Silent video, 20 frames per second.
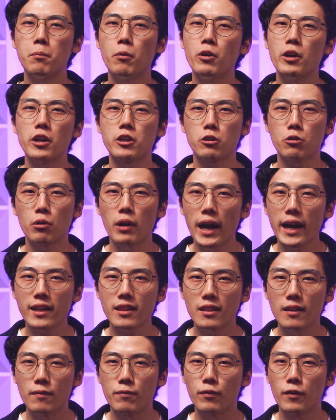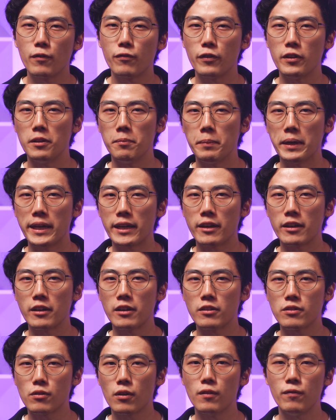more attractive for
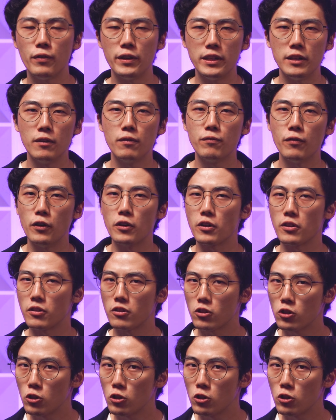filmmakers or video-focused